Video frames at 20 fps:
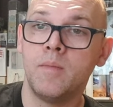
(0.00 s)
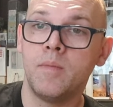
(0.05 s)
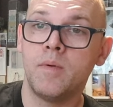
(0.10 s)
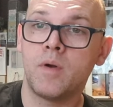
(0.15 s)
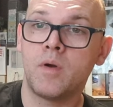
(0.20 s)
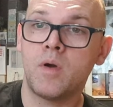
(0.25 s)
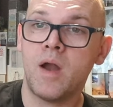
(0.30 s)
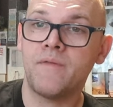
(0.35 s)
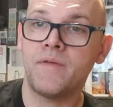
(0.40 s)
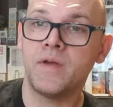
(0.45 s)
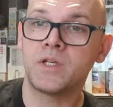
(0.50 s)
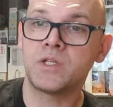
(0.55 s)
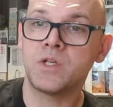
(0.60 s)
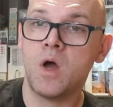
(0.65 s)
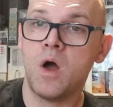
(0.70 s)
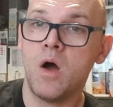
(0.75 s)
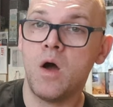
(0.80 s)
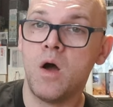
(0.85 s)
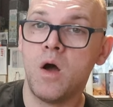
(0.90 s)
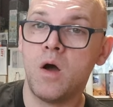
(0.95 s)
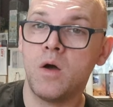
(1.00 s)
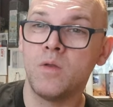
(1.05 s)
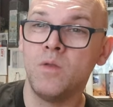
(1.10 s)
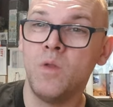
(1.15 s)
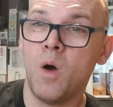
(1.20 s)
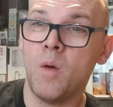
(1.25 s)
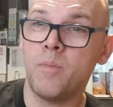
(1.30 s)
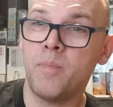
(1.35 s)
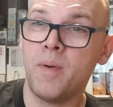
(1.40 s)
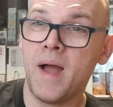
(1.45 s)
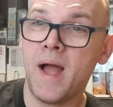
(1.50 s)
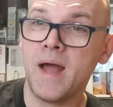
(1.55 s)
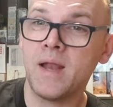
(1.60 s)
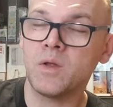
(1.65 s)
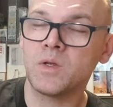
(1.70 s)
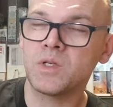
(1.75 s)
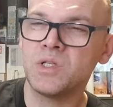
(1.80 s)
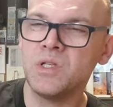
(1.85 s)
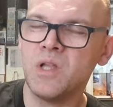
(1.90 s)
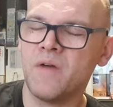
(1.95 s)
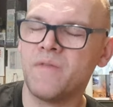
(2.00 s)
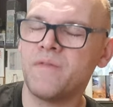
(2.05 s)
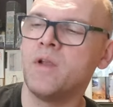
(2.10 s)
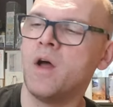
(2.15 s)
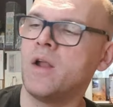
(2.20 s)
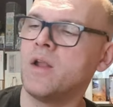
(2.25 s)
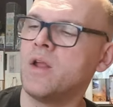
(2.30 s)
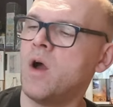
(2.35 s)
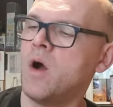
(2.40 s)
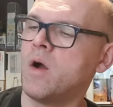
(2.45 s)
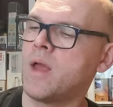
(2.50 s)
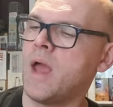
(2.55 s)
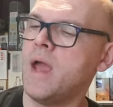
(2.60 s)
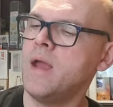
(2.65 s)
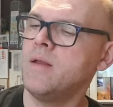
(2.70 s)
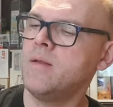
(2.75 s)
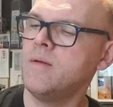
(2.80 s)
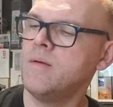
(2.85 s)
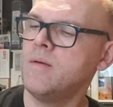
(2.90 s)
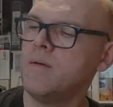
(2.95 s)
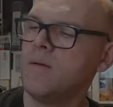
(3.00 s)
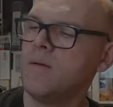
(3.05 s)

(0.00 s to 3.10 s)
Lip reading: The graphics are not bad, looks nothing like the arcade.